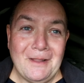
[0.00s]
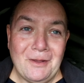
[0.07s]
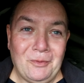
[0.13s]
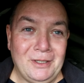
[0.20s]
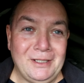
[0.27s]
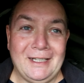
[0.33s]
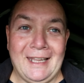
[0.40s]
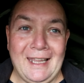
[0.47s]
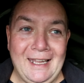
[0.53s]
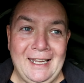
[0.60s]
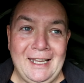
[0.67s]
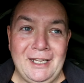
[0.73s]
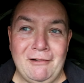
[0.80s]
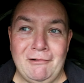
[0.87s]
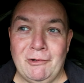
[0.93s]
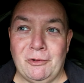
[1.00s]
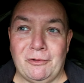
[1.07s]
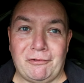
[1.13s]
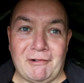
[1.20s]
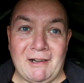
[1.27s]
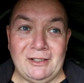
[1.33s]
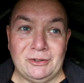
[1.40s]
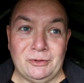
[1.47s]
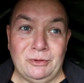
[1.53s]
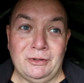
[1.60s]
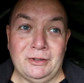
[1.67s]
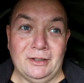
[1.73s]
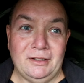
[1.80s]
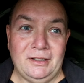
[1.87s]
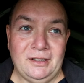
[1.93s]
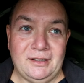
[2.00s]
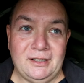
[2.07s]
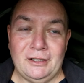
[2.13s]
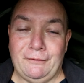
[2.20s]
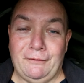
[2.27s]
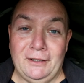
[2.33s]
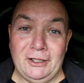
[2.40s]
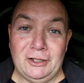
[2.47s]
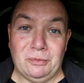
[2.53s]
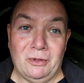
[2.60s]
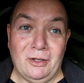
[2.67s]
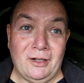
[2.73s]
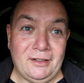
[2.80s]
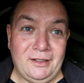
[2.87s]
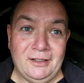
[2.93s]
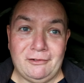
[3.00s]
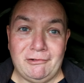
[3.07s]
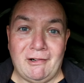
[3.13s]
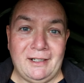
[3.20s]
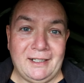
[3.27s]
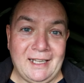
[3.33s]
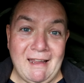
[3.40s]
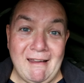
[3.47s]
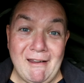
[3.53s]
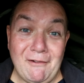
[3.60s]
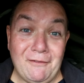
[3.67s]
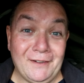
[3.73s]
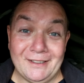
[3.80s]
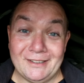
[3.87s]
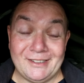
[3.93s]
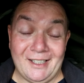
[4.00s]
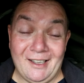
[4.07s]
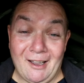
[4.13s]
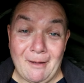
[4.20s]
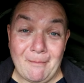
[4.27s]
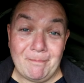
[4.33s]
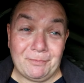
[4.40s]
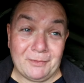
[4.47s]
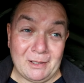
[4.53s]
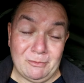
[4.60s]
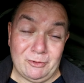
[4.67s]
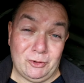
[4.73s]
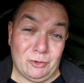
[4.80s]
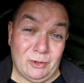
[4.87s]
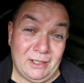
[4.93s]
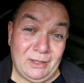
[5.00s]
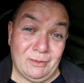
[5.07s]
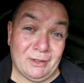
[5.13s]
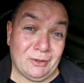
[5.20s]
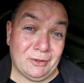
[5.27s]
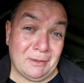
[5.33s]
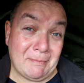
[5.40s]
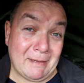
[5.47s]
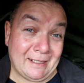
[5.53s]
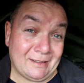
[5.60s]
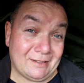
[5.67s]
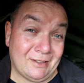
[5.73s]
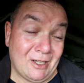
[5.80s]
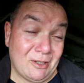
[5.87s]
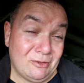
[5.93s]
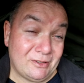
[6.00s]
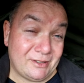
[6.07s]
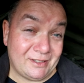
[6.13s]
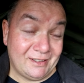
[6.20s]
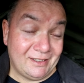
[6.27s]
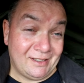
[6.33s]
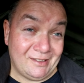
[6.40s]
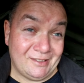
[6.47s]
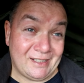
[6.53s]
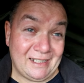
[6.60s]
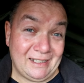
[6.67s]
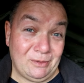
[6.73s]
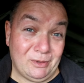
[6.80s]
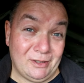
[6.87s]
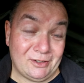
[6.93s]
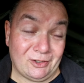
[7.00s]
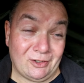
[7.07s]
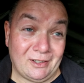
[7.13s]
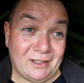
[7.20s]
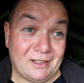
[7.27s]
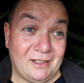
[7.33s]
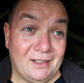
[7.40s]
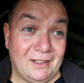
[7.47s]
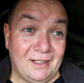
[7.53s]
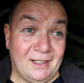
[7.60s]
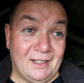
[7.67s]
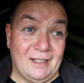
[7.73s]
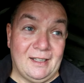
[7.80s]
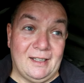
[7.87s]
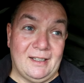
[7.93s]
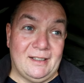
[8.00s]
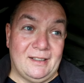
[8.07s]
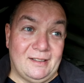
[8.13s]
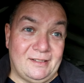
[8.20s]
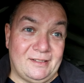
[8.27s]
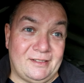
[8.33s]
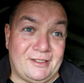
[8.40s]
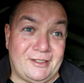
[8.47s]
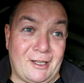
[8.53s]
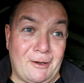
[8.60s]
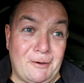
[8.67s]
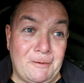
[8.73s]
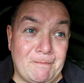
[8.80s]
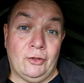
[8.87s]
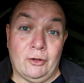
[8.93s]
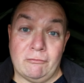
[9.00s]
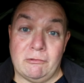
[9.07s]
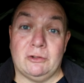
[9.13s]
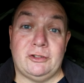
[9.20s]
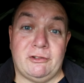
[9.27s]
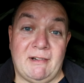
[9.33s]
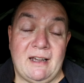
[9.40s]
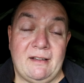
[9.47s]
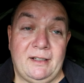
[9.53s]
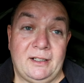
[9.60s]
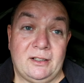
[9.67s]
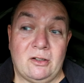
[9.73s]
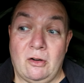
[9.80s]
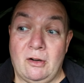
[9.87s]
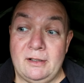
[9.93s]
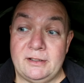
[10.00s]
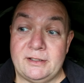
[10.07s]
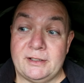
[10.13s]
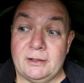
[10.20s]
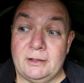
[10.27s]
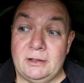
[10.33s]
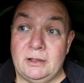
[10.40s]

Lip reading: When you get here, you're all frazzled. You just finished work. You're trying to get everything set up. I'm sure anyone on the bank knows exactly what it's like. So the rods are out there, guys.